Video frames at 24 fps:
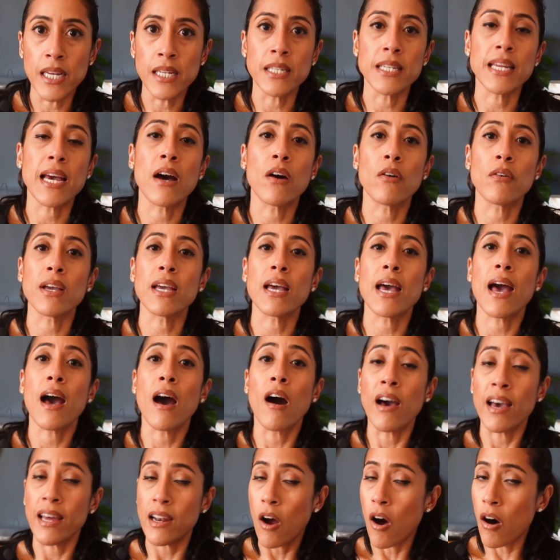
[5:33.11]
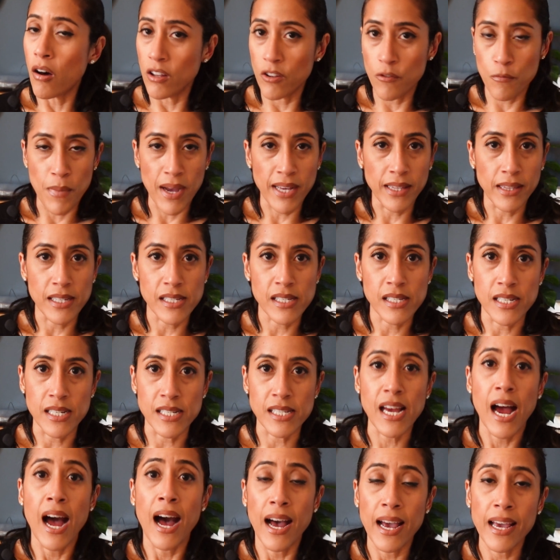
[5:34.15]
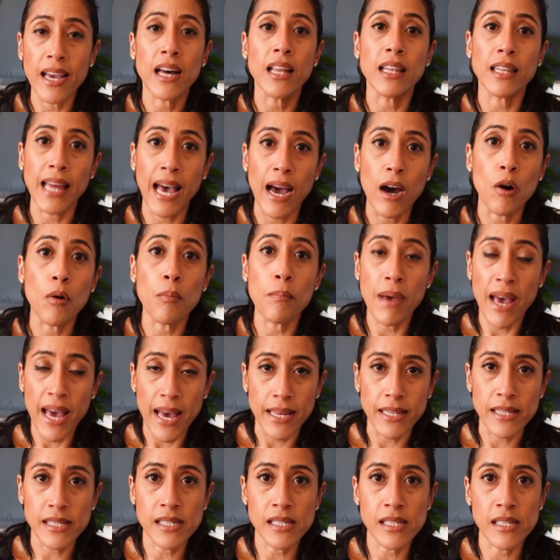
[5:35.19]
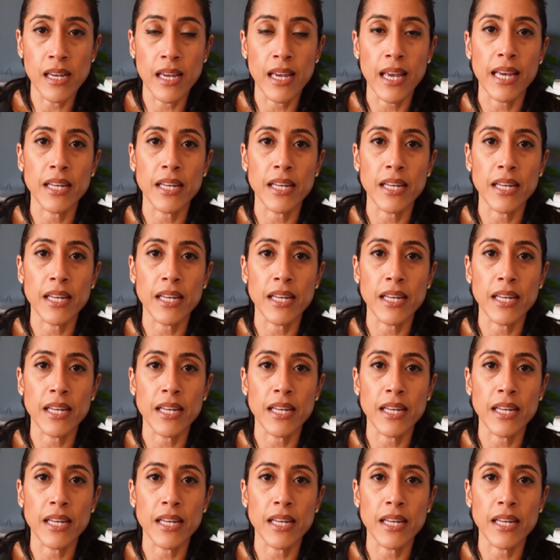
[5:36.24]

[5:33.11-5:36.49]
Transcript: Now, at all of my listings, I allow pets.